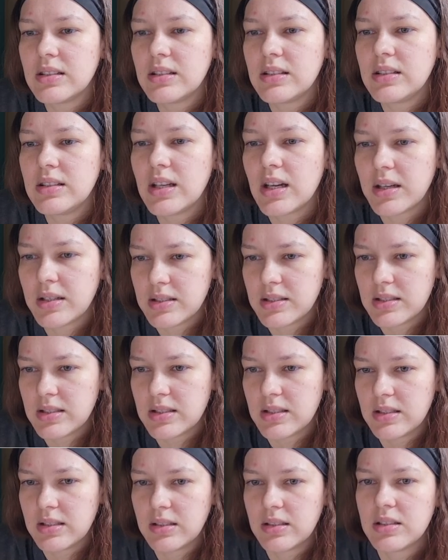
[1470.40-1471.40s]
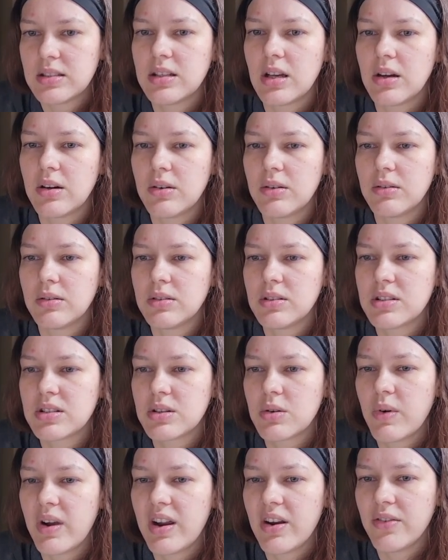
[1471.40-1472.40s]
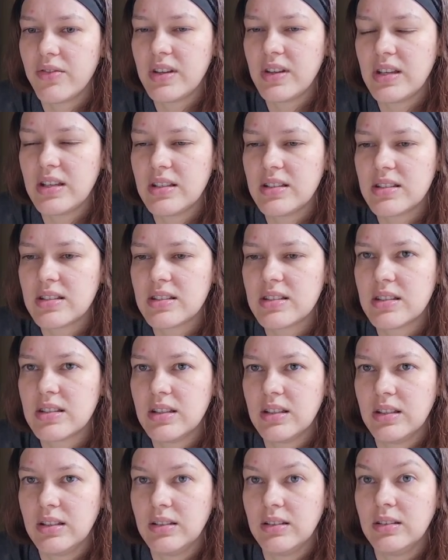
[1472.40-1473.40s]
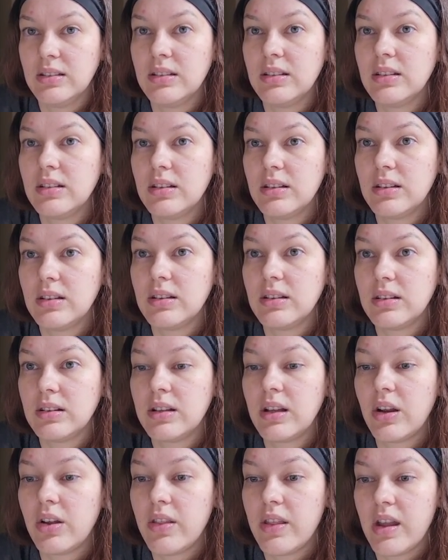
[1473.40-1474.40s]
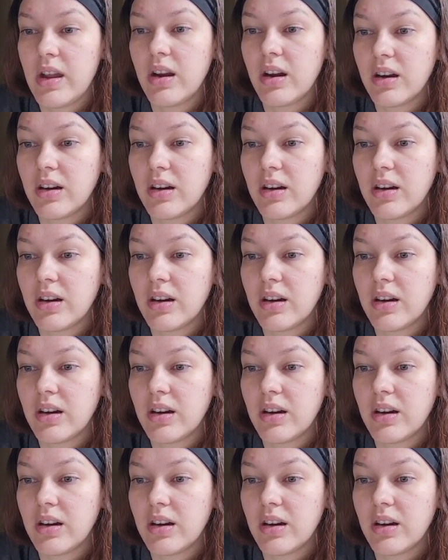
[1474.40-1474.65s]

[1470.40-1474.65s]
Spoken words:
yes, so square fees, they're there.